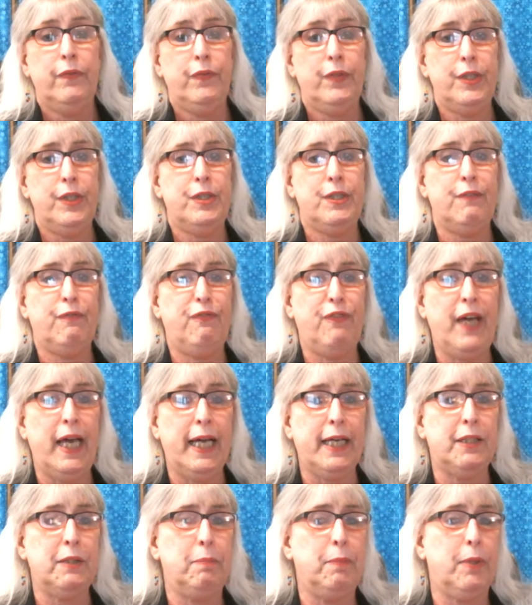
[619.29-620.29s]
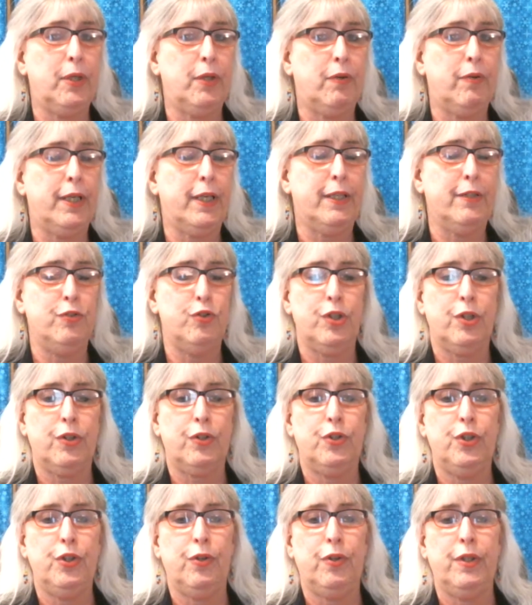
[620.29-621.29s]
This effect, Mercury
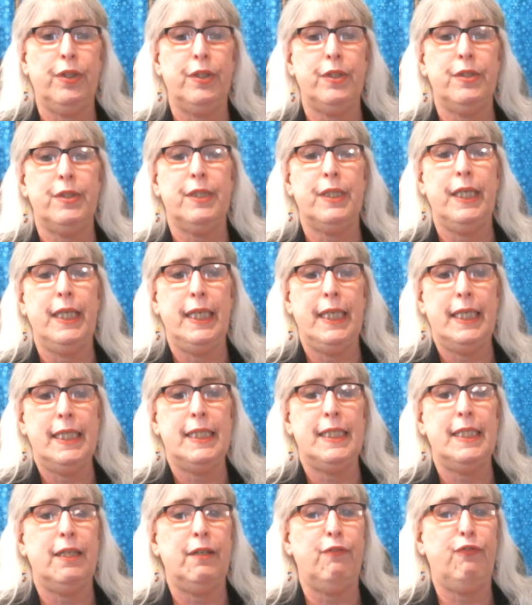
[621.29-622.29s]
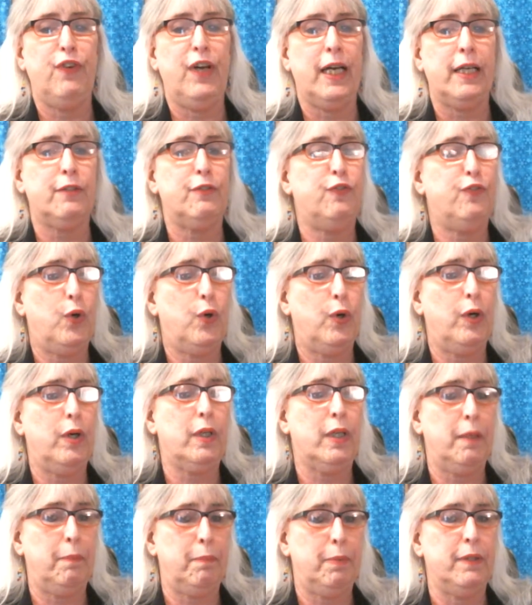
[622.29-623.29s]
conjunct Uranus, is in effect for a
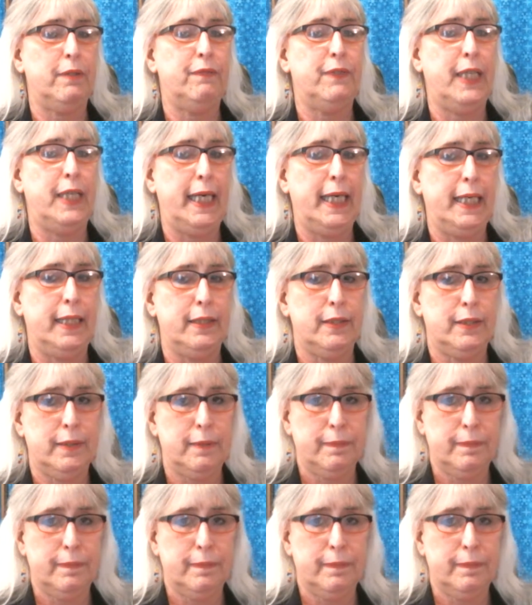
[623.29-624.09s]
couple of days.